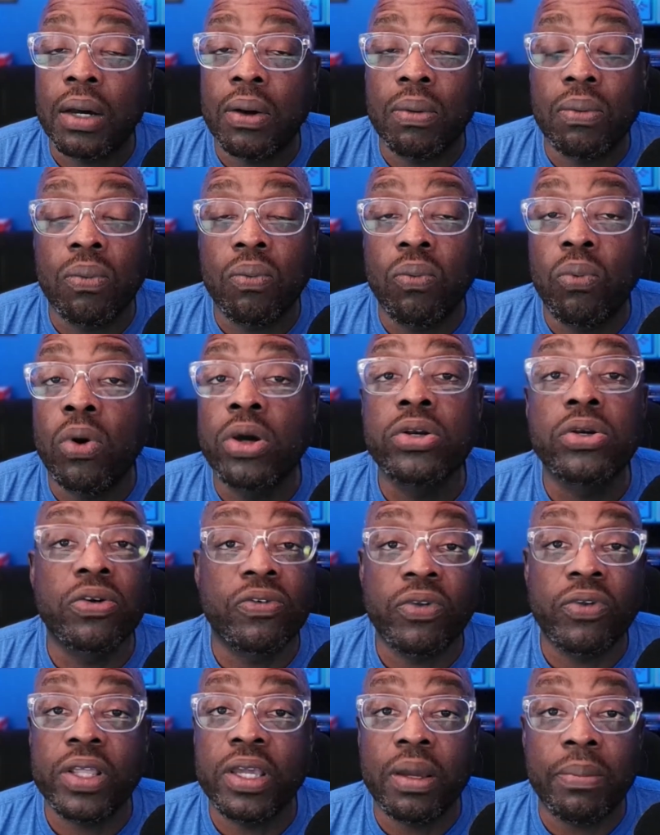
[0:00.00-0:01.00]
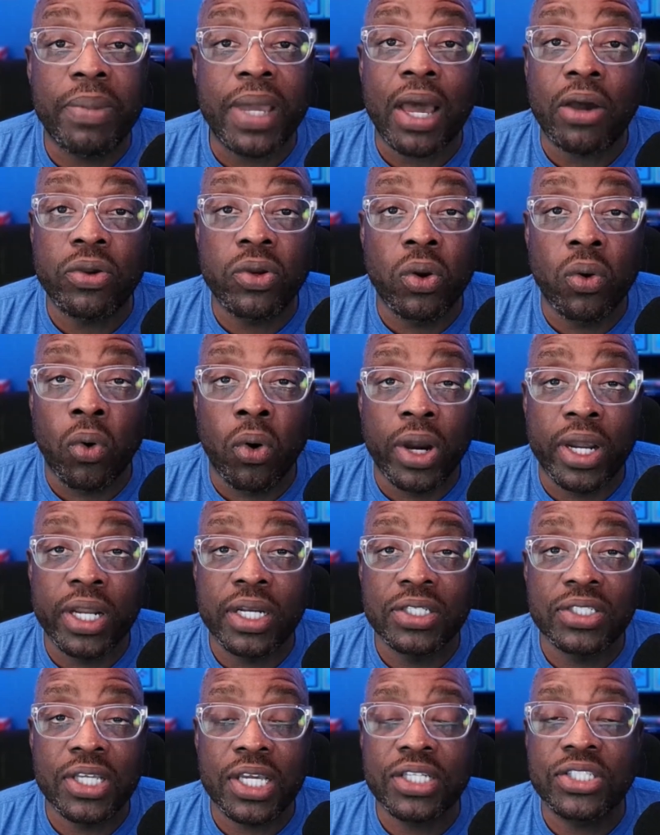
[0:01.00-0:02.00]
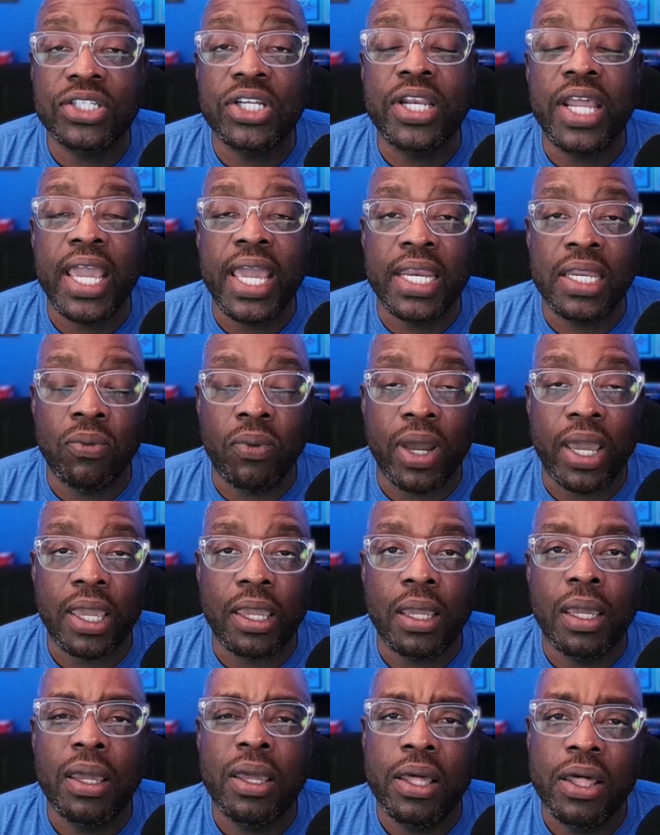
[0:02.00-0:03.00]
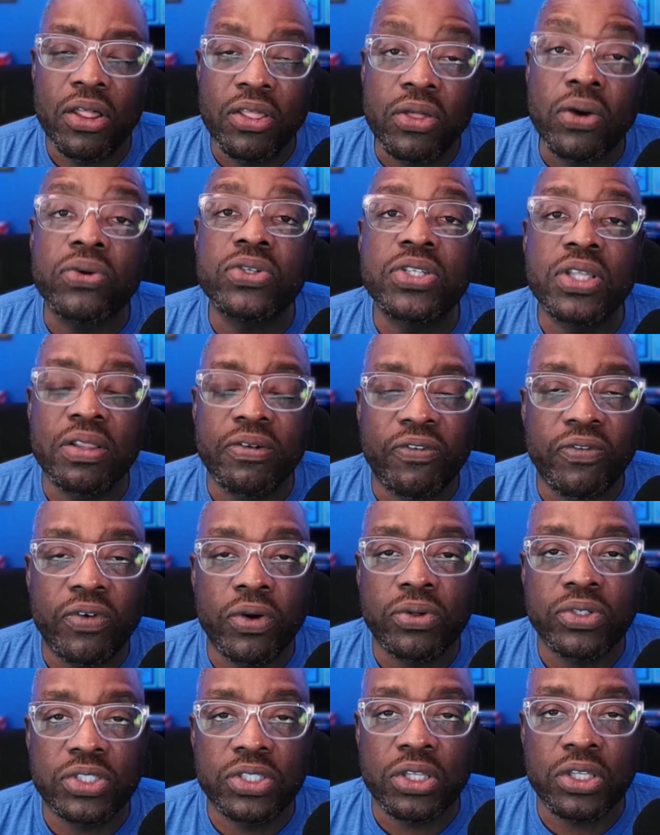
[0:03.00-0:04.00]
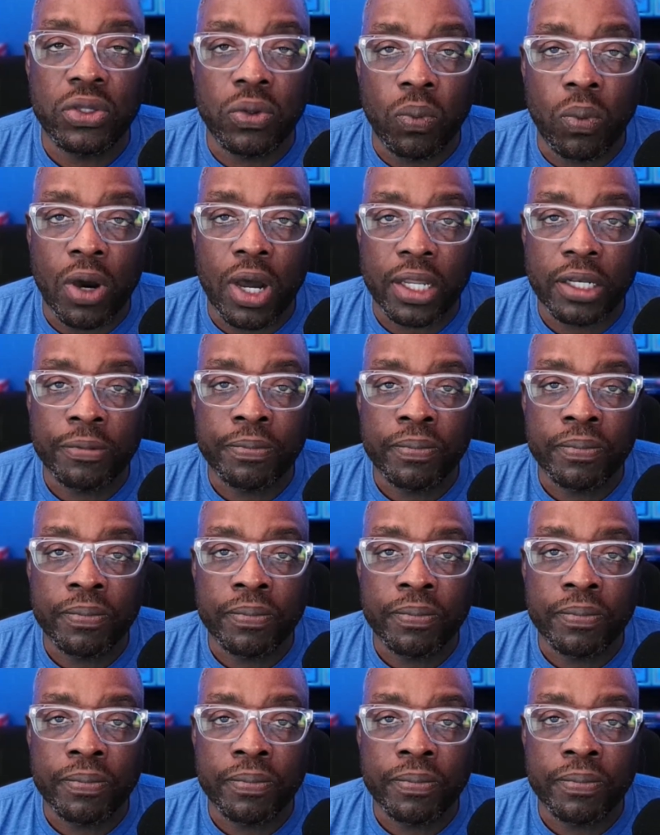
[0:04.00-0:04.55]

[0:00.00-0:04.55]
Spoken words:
wonderfully about your organization anyway. Those are the folks that you want.